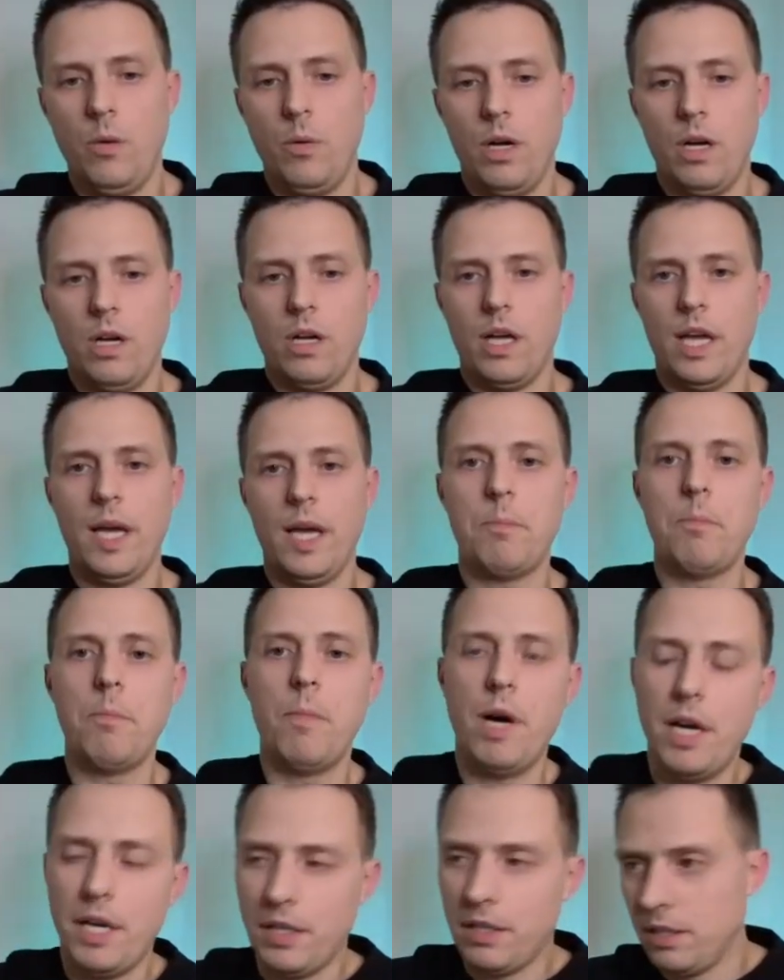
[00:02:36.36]
our app
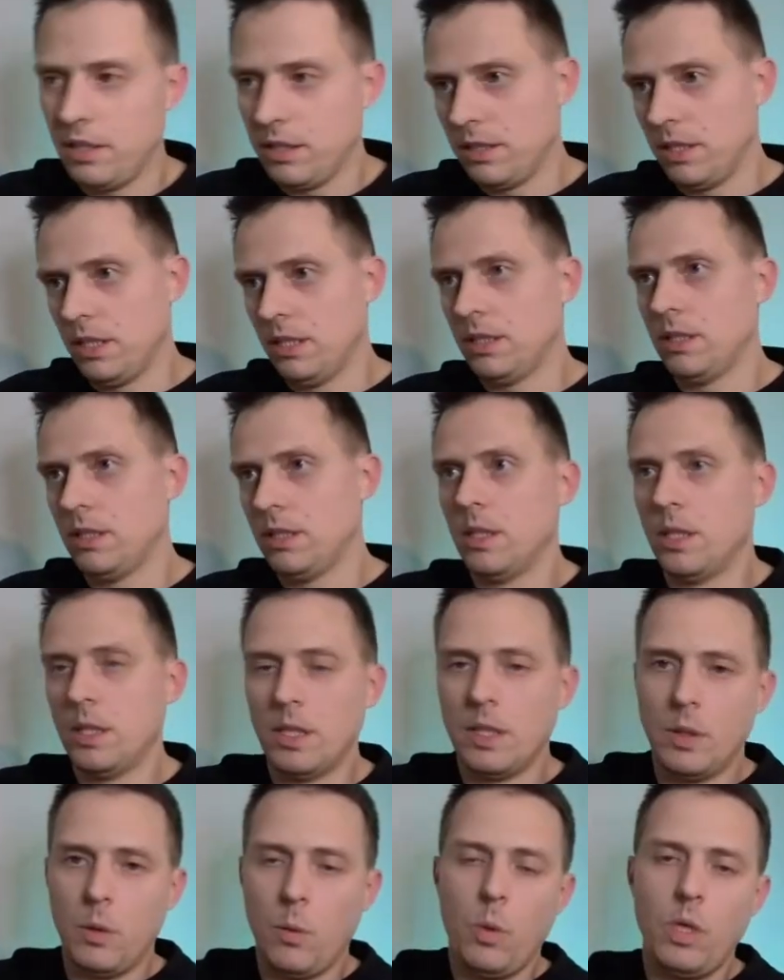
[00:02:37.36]
market and
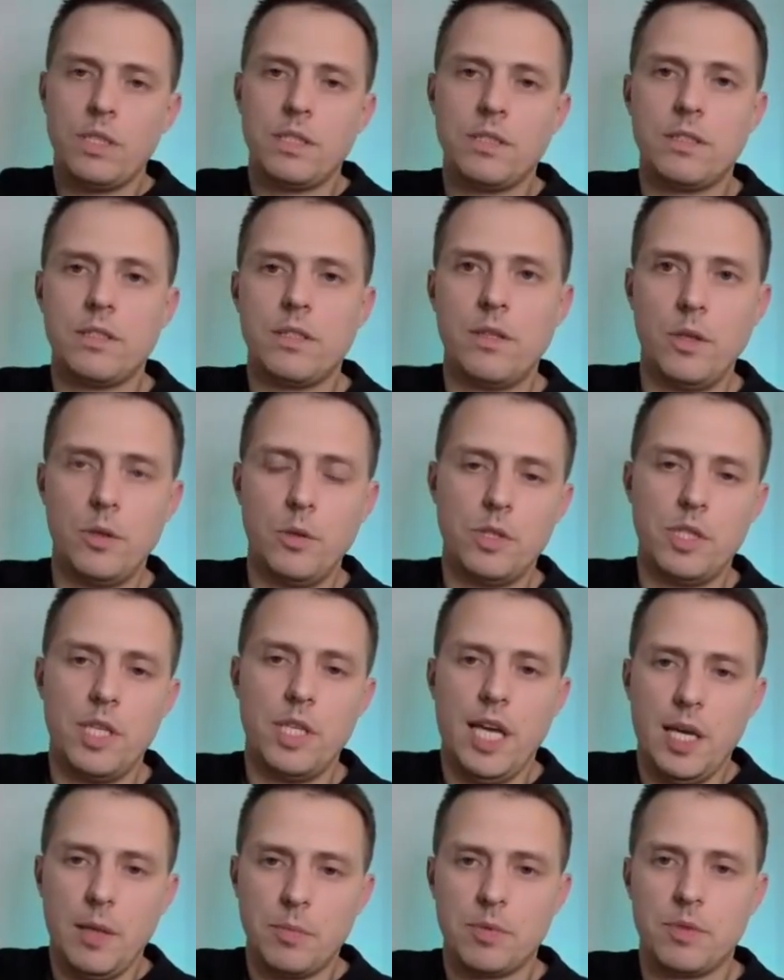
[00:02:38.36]
what those
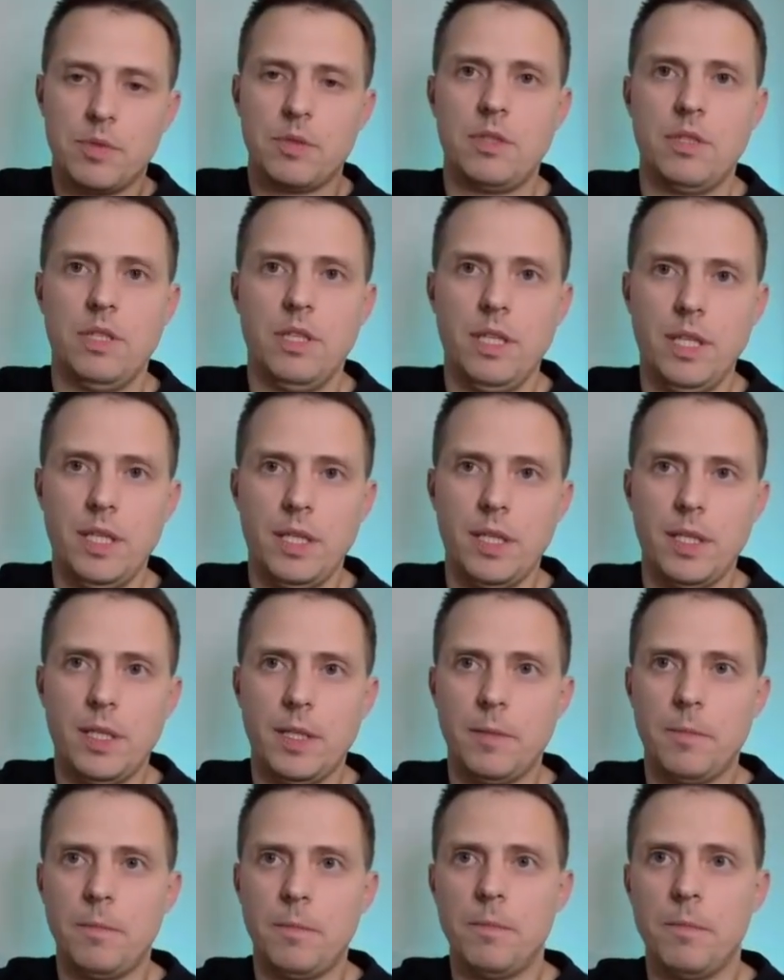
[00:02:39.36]
apps
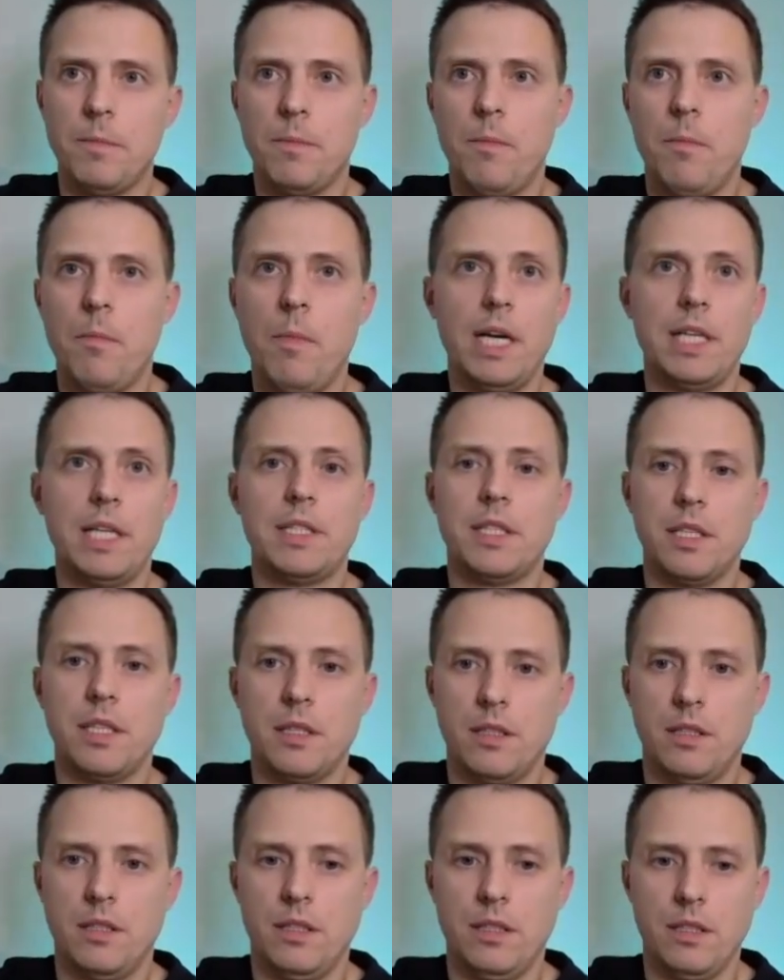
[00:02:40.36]
might
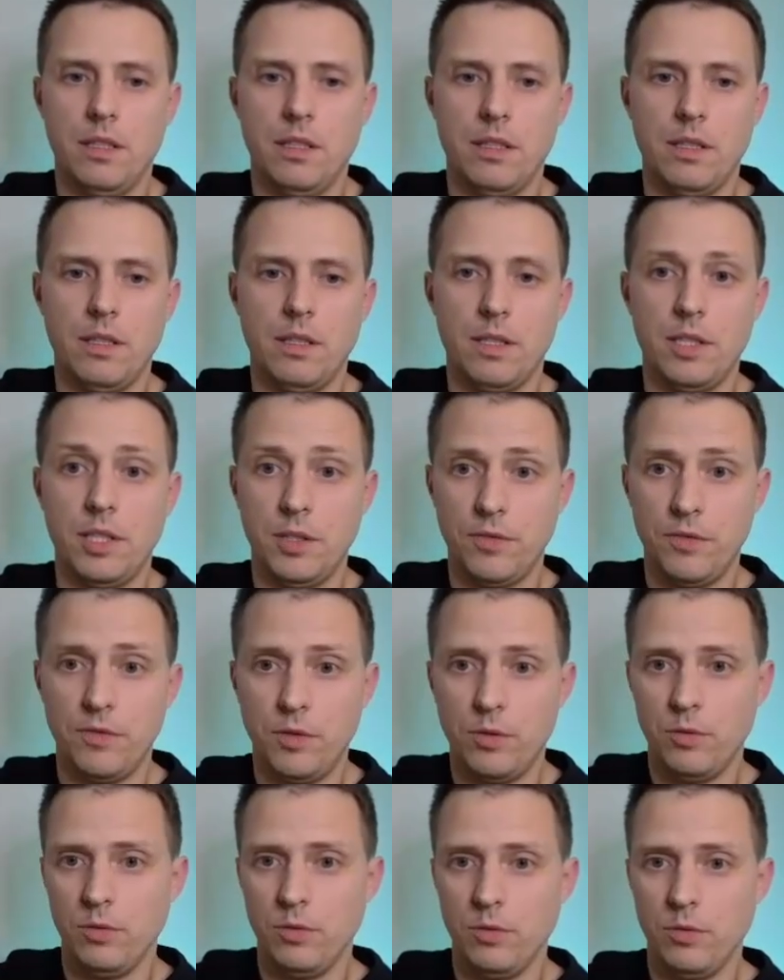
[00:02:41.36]
give
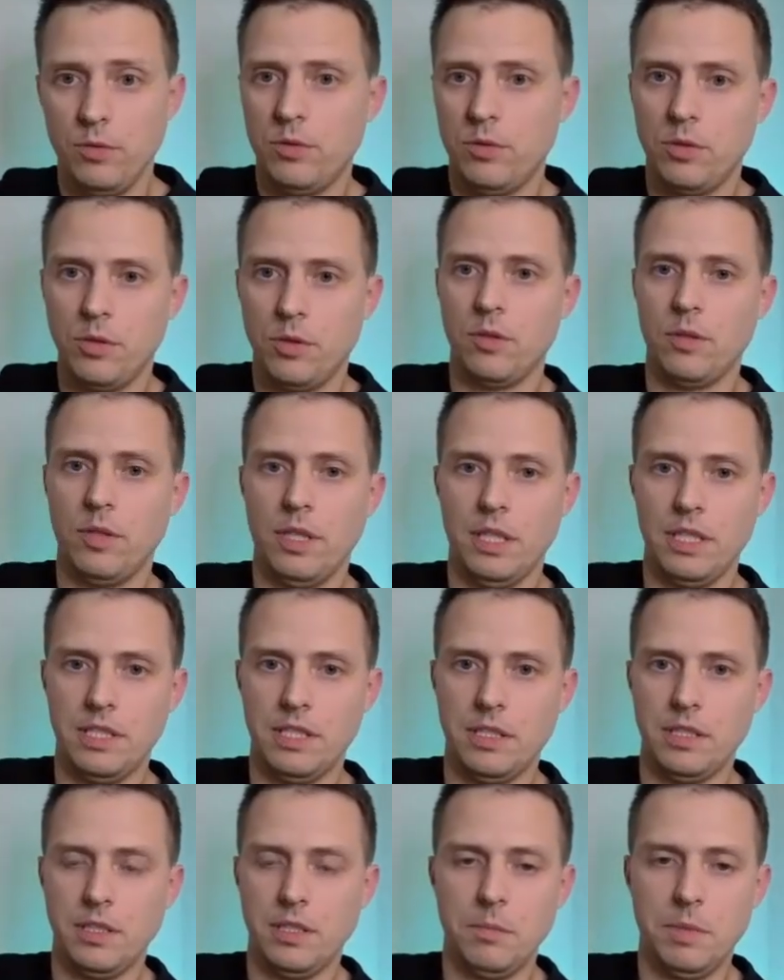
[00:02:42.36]
you to your
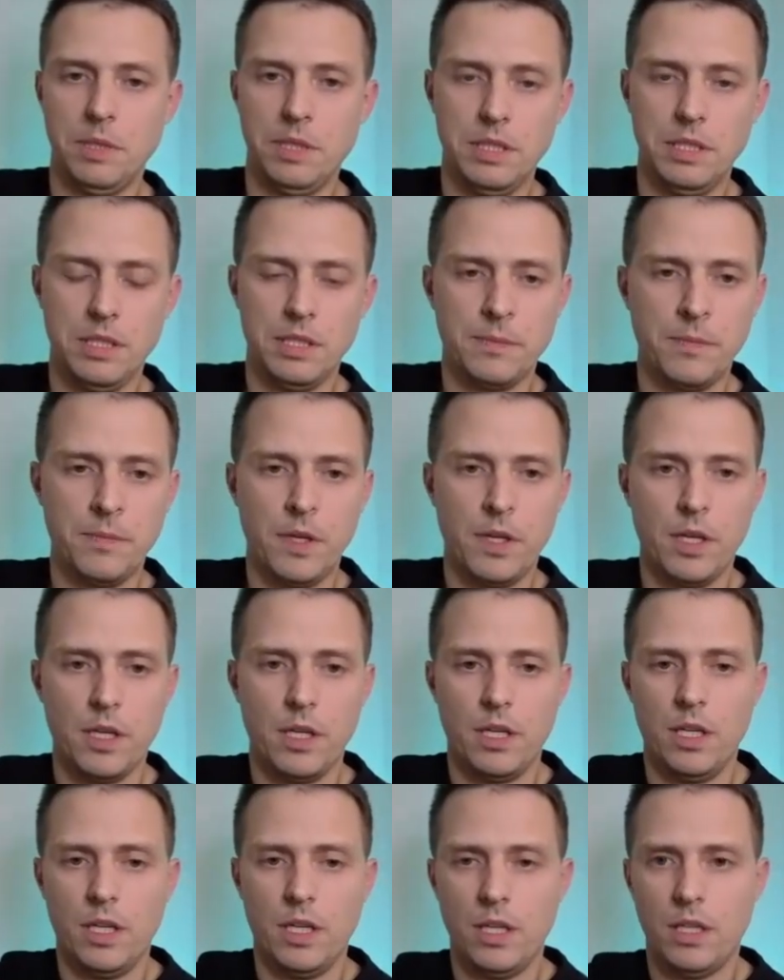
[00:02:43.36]
existing business.
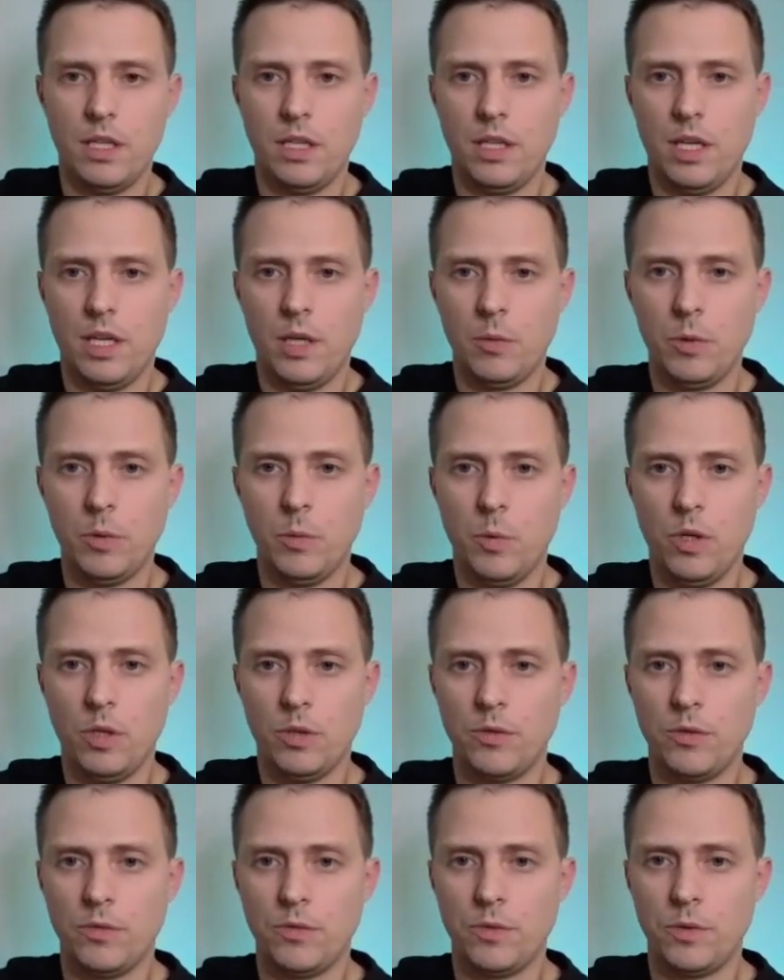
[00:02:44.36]
I will
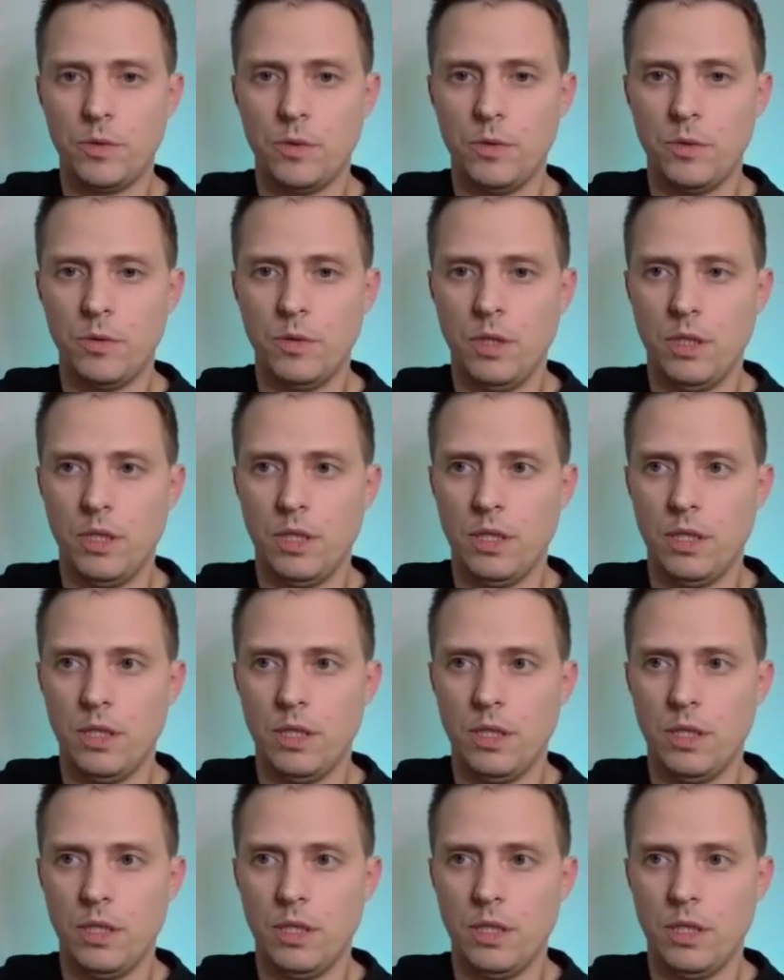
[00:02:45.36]
walk you through